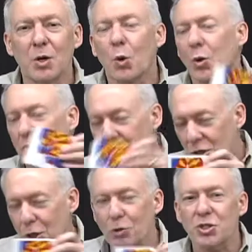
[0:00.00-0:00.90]
Or does his
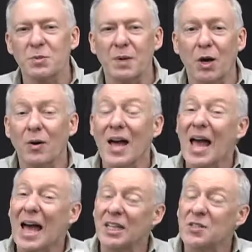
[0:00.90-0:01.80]
nose smell
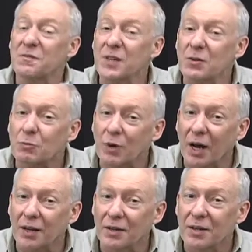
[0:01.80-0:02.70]
and his feet
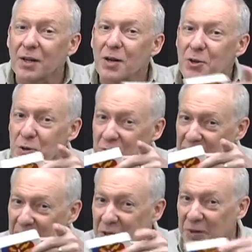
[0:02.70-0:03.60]
run? You
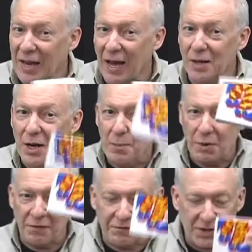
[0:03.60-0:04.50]
figure it out. But
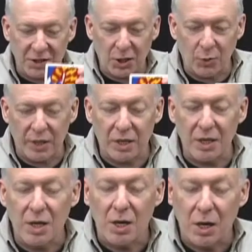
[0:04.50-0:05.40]
the feet go in
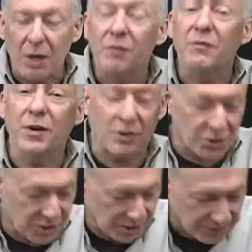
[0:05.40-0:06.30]

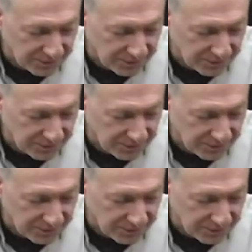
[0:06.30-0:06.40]
first.